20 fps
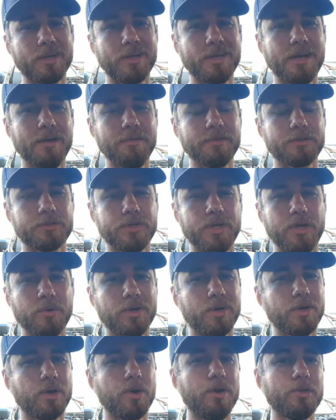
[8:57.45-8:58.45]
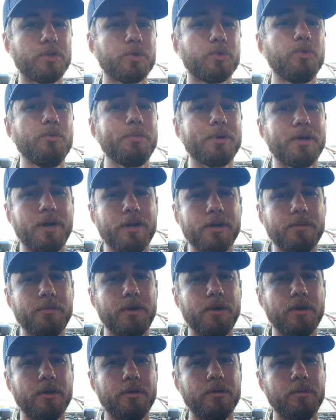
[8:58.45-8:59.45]
to get out on the trail. We're going to go hit the Rubicon
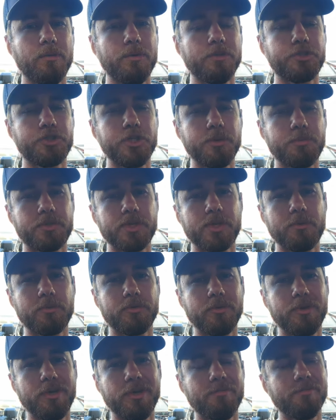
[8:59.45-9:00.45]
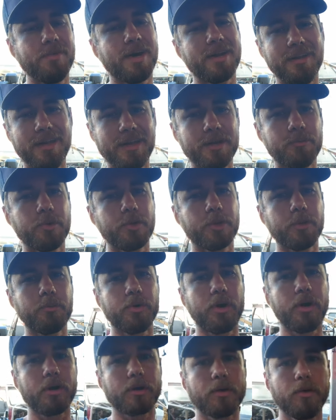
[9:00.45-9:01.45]
tomorrow with Jeep Jamboree. not allowed to bring the
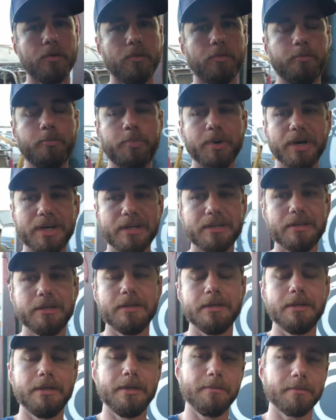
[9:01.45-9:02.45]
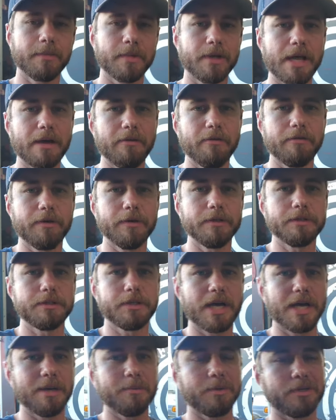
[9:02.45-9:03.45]
Bronco, but going to have a fun
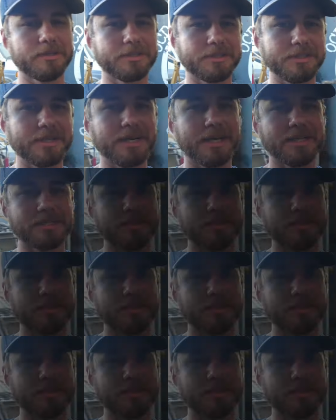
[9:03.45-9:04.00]
time, and I'll see you guys